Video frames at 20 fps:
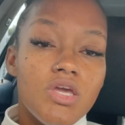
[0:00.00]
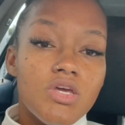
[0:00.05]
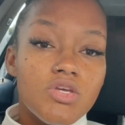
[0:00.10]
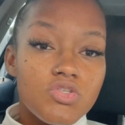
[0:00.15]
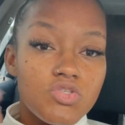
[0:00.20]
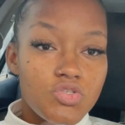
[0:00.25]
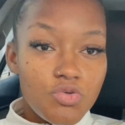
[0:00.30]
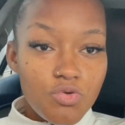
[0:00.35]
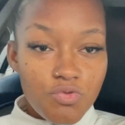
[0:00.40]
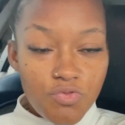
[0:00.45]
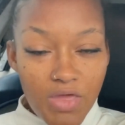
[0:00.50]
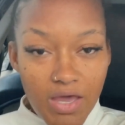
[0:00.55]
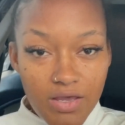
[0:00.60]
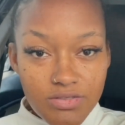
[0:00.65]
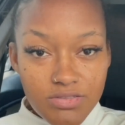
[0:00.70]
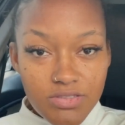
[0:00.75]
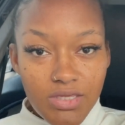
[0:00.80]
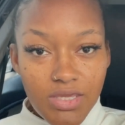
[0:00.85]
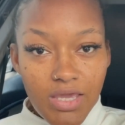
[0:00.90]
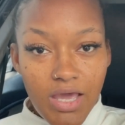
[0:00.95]

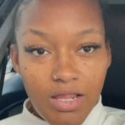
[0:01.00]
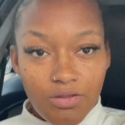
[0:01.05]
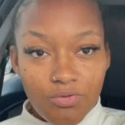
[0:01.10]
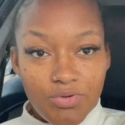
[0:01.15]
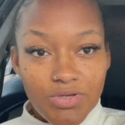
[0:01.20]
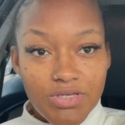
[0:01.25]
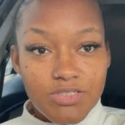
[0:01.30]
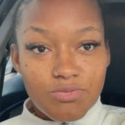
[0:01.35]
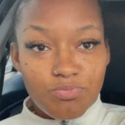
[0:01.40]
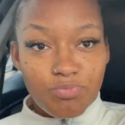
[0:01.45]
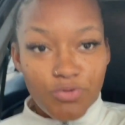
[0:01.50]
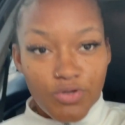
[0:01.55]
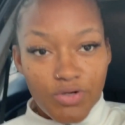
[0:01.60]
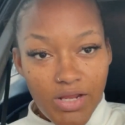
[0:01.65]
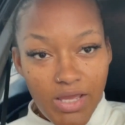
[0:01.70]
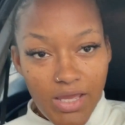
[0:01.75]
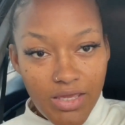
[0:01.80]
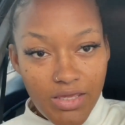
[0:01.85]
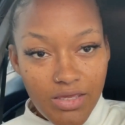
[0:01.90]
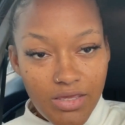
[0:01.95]
2,000 calories per
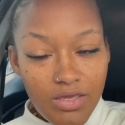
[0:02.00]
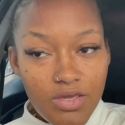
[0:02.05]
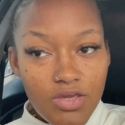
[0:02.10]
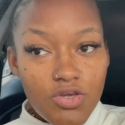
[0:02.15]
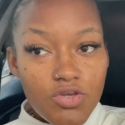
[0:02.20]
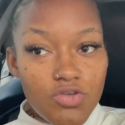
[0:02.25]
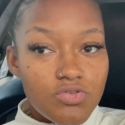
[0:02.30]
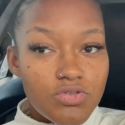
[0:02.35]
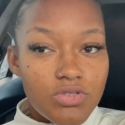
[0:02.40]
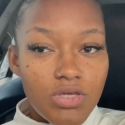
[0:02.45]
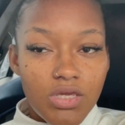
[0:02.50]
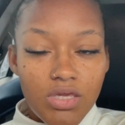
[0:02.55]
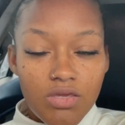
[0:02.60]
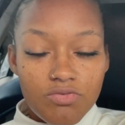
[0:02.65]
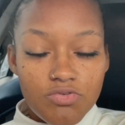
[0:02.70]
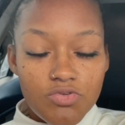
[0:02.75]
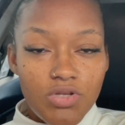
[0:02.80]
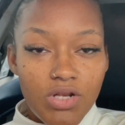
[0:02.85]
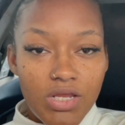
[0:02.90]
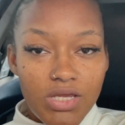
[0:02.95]
day. So that
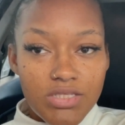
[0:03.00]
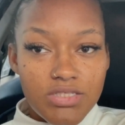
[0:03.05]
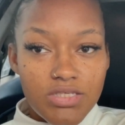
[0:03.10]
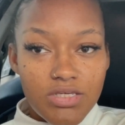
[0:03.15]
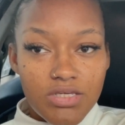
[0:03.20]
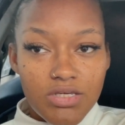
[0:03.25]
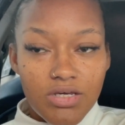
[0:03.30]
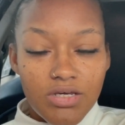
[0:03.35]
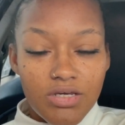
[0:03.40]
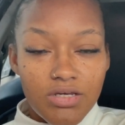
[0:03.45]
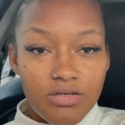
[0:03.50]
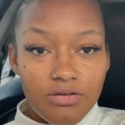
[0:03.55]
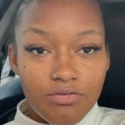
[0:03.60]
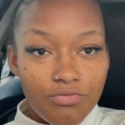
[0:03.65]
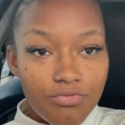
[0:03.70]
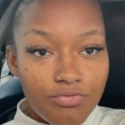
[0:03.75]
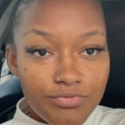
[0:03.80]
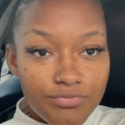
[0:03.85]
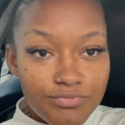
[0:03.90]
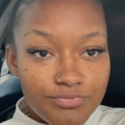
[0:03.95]
gives you an idea of,
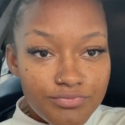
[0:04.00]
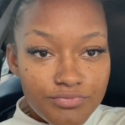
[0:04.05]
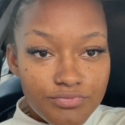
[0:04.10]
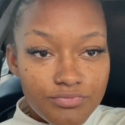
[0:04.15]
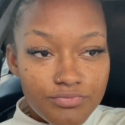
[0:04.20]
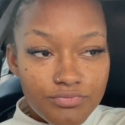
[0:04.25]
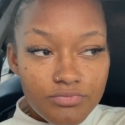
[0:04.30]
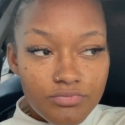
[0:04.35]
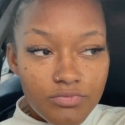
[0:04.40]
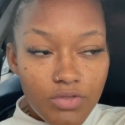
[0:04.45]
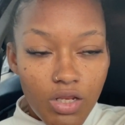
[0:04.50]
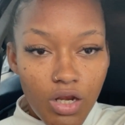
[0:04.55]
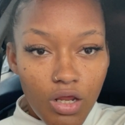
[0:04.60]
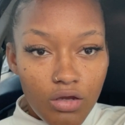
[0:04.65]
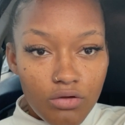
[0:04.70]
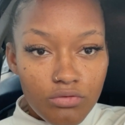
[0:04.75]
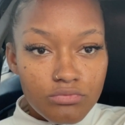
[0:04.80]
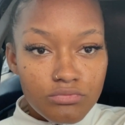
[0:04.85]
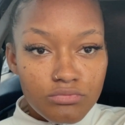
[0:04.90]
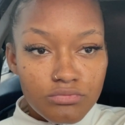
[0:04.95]
you know.